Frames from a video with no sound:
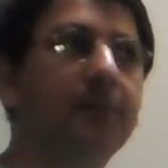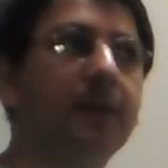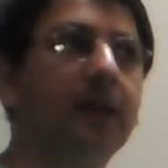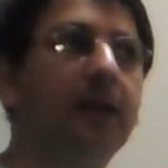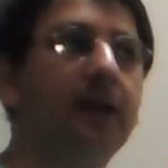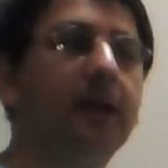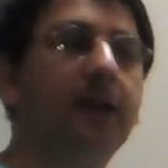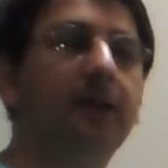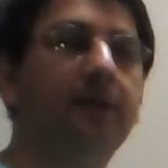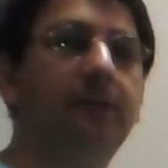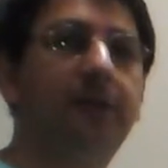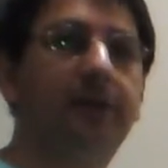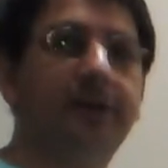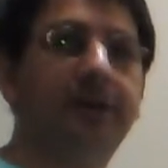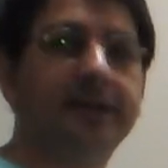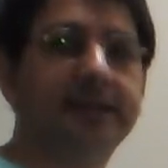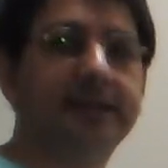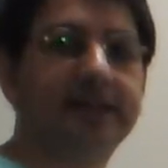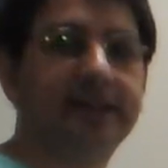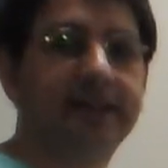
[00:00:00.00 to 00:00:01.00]
very
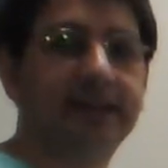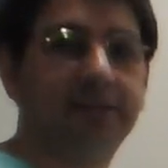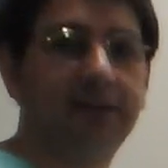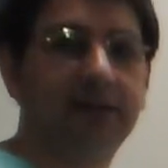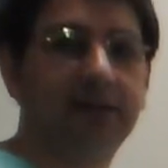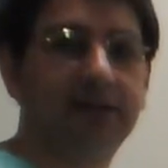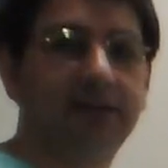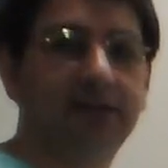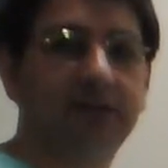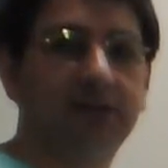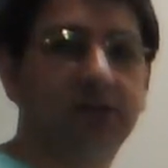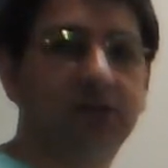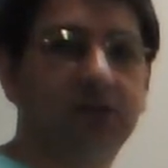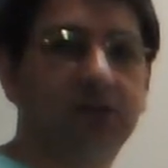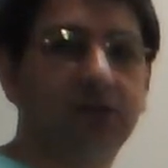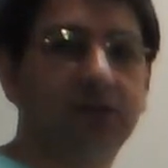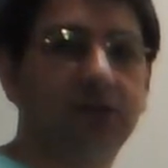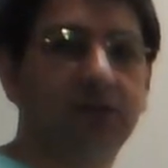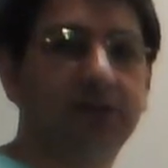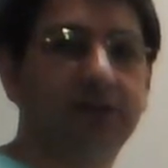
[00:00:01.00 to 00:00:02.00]
similar
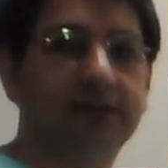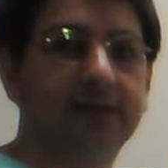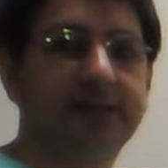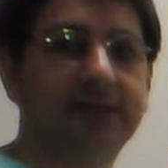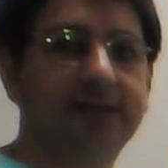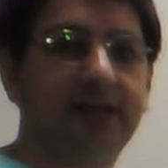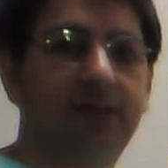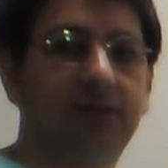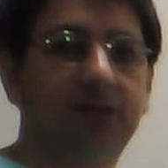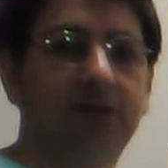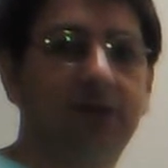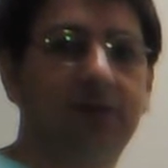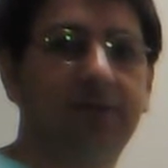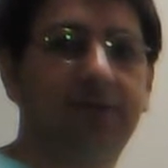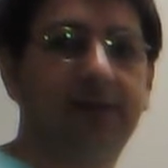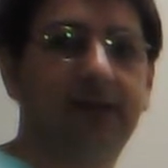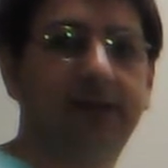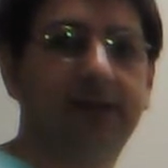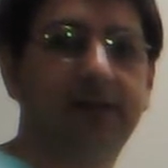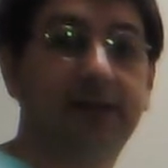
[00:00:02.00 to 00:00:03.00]
to the sound of
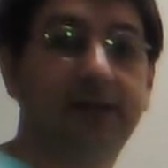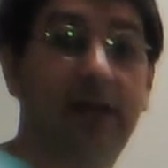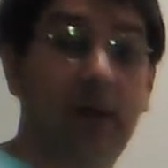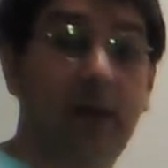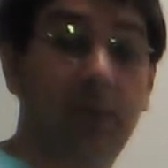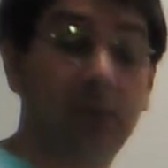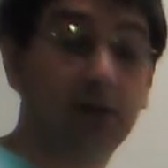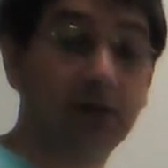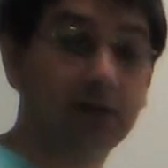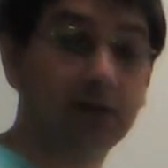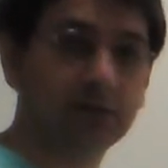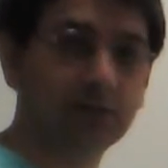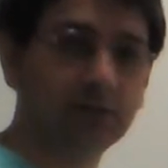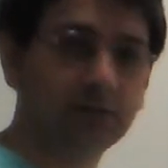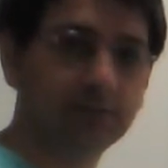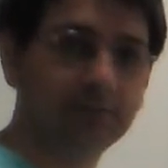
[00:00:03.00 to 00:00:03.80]
a W,